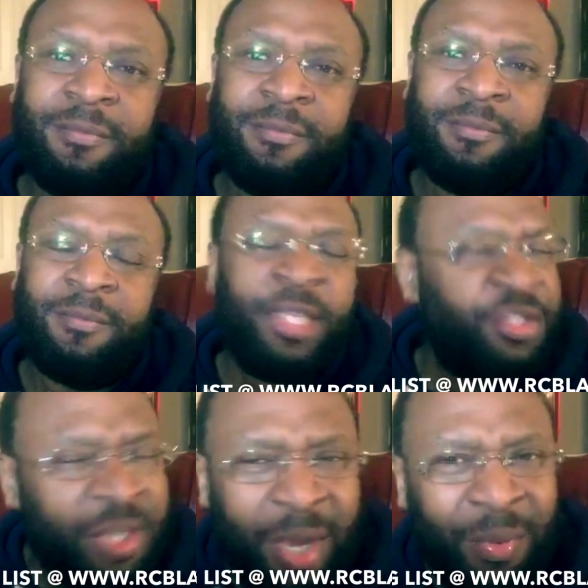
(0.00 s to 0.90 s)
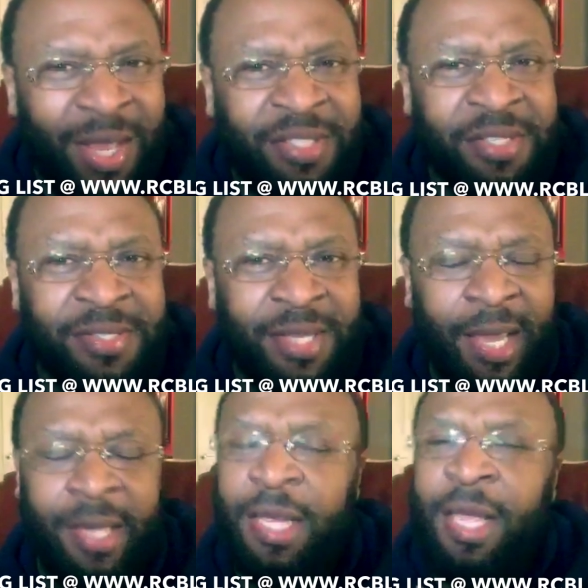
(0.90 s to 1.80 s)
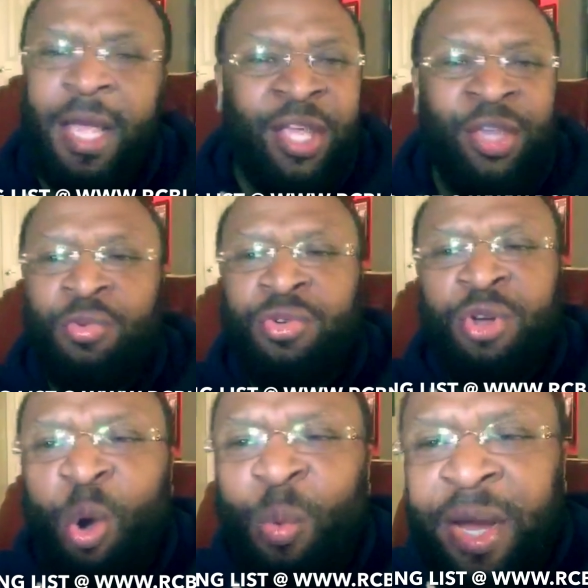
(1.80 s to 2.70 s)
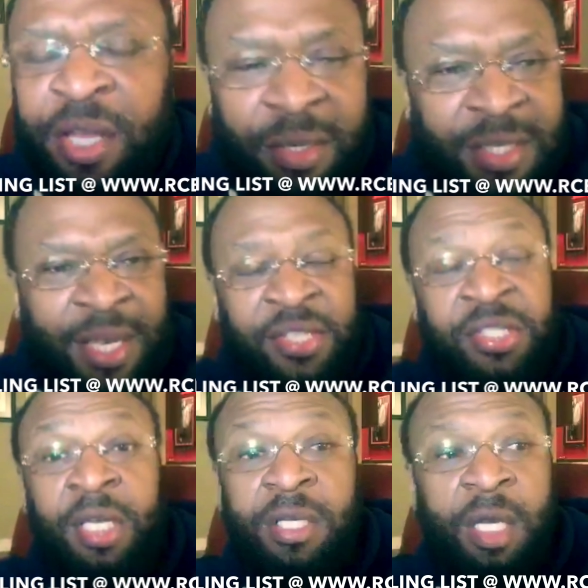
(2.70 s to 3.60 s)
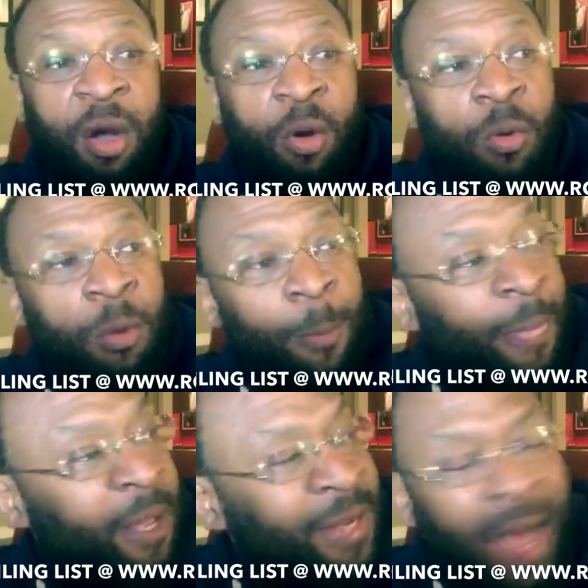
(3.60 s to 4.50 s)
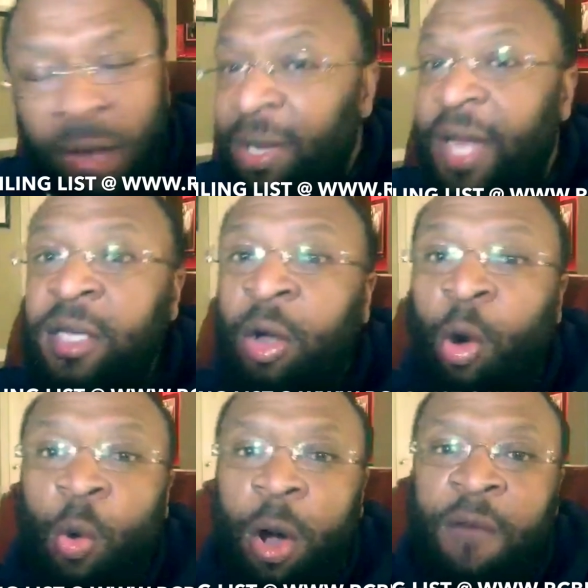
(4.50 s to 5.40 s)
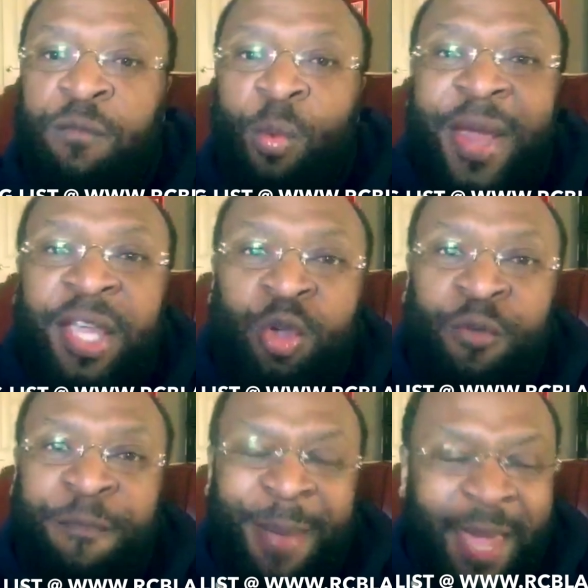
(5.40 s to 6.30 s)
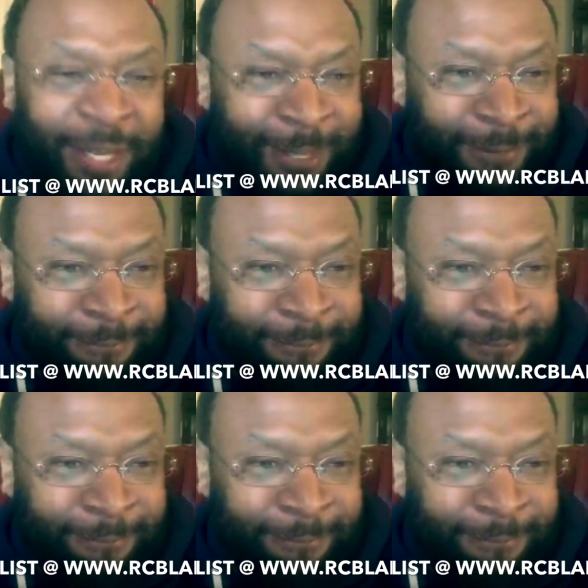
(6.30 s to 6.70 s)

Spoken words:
Did you hear what I just said? You know where you're destined to go. Now let go of where you've been.